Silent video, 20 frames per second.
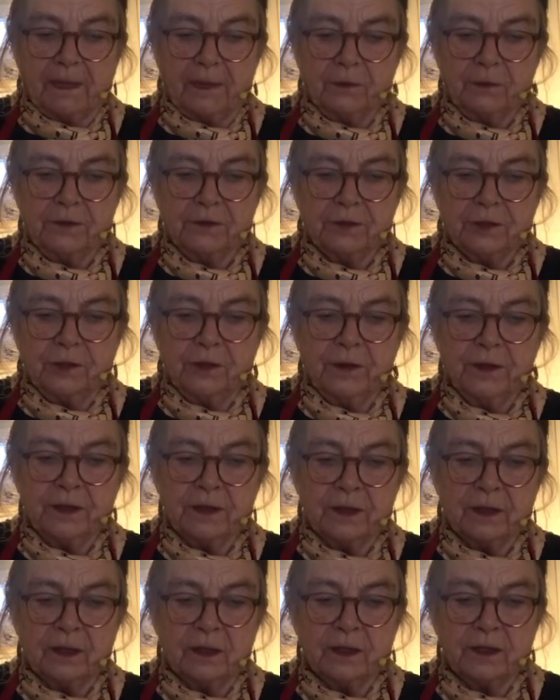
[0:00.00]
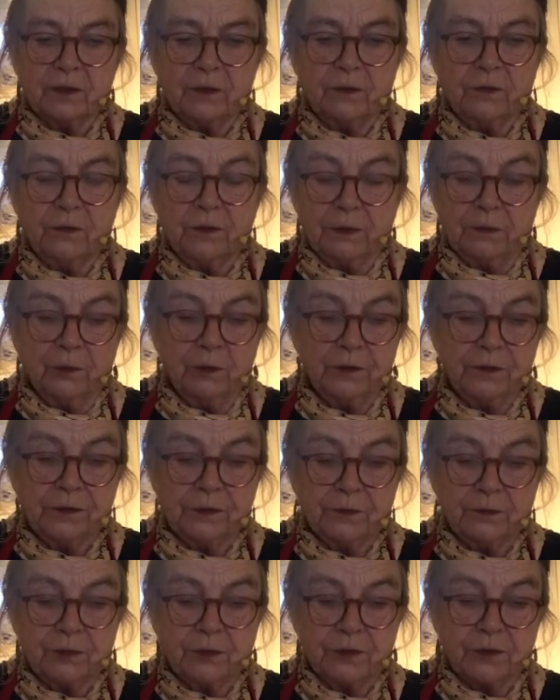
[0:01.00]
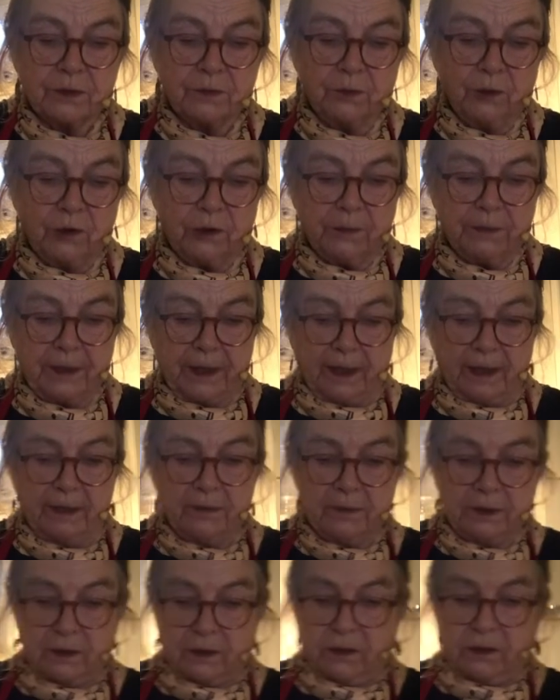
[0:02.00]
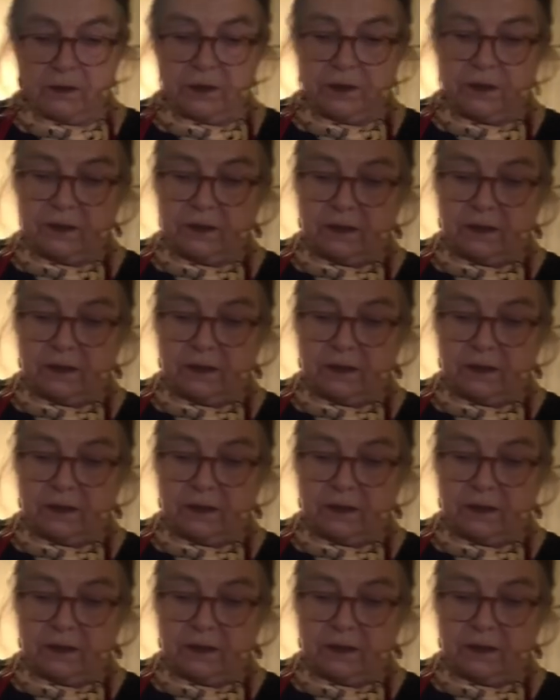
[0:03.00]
We've turned the tikkis over. We moved them to a smaller pan because